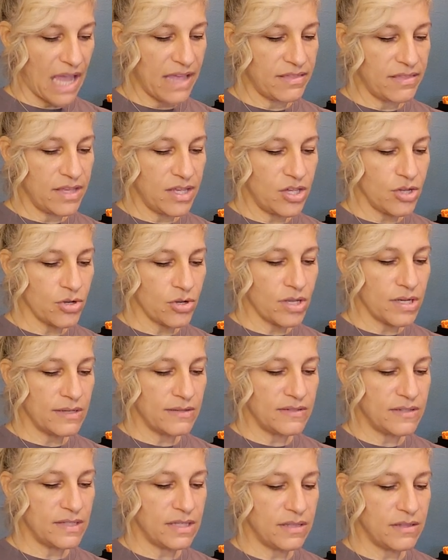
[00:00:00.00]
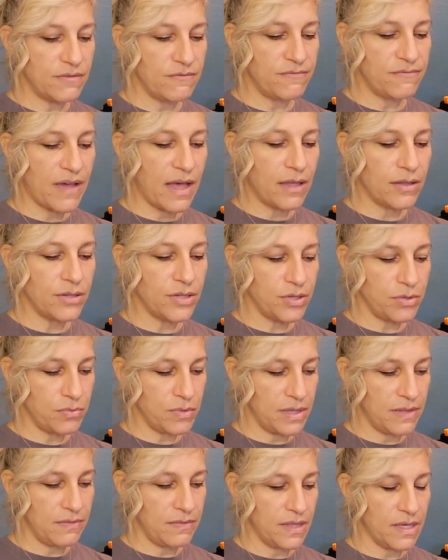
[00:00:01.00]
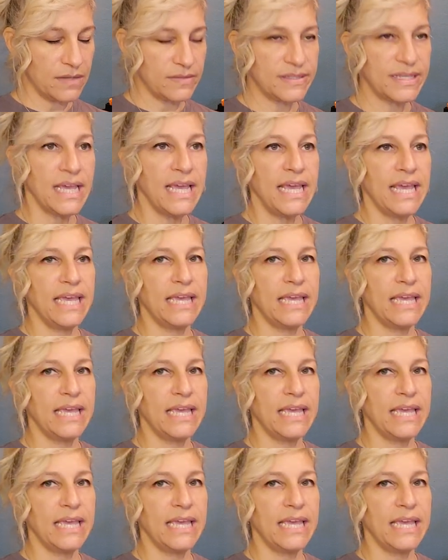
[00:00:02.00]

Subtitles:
I think you're going to see the value in this.